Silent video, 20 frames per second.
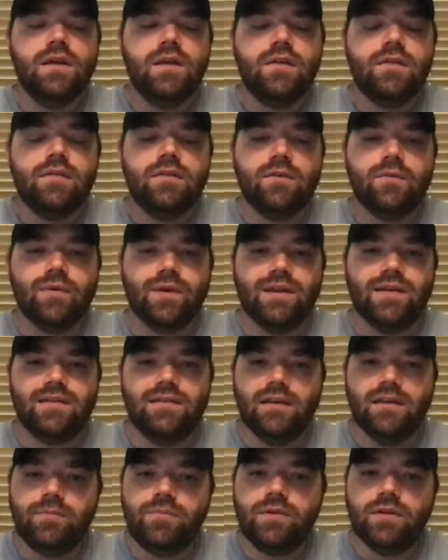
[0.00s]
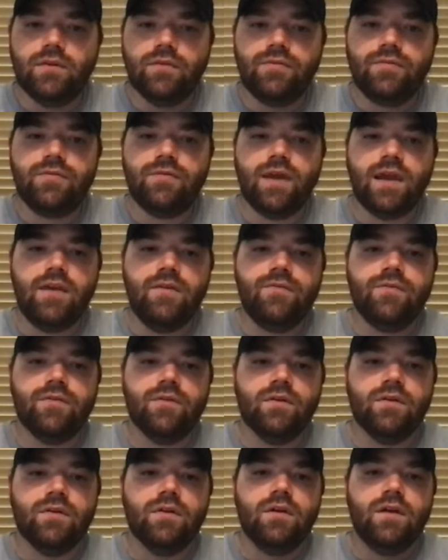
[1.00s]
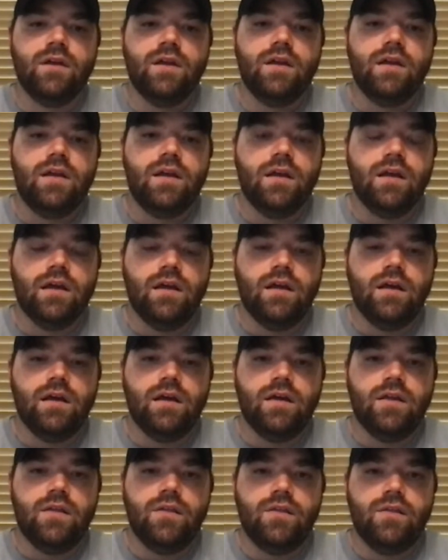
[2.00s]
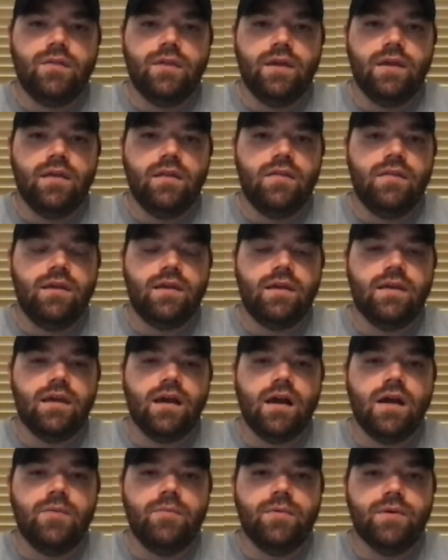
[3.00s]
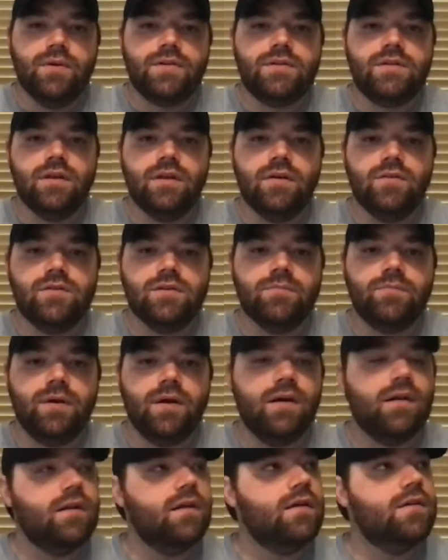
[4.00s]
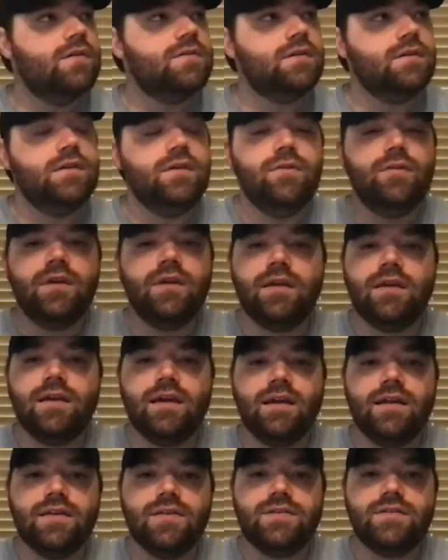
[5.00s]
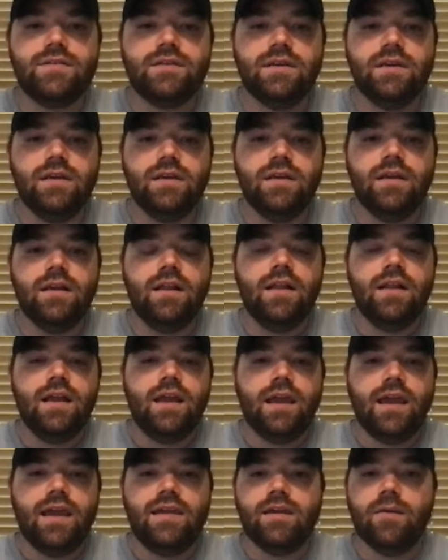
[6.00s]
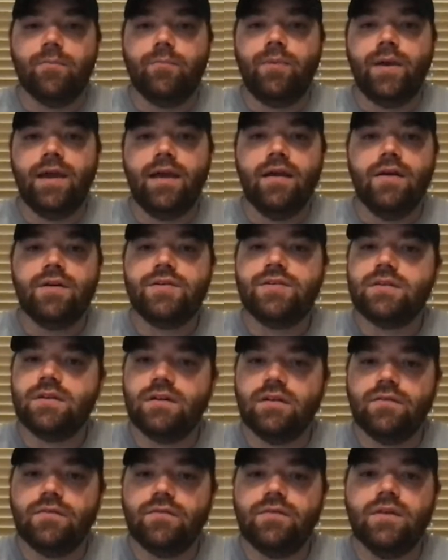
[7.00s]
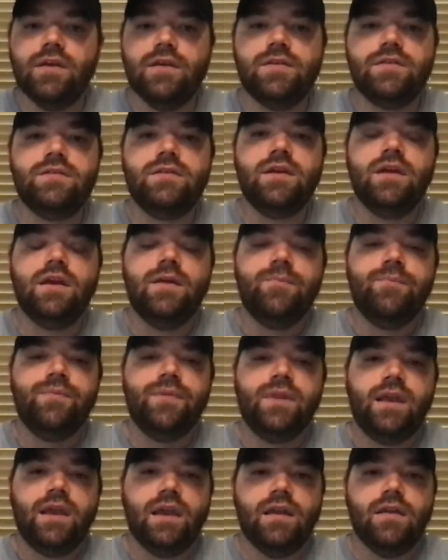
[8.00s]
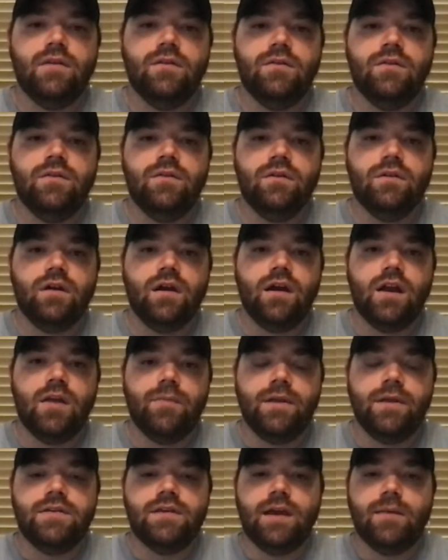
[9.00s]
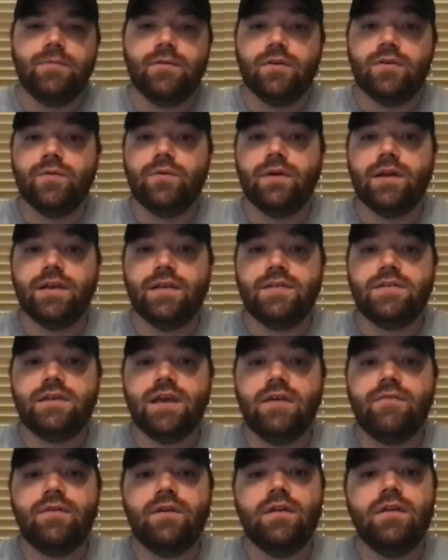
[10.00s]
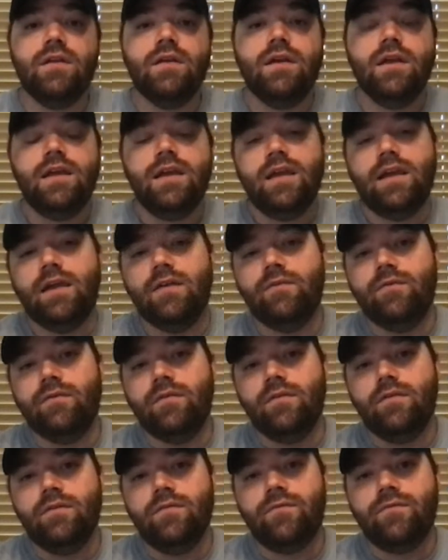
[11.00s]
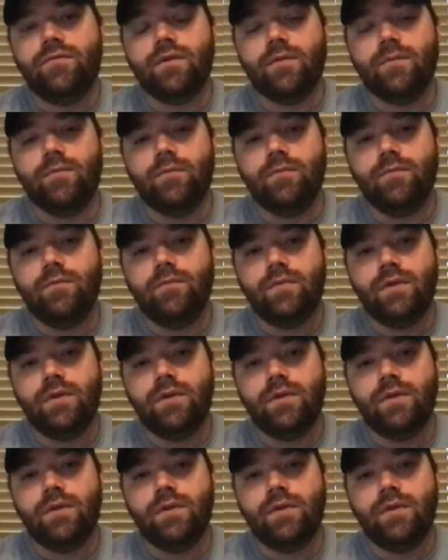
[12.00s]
the redemptive favor that God bestows upon us. And you can kind of see a comparison of this in Deuteronomy chapter 27, and from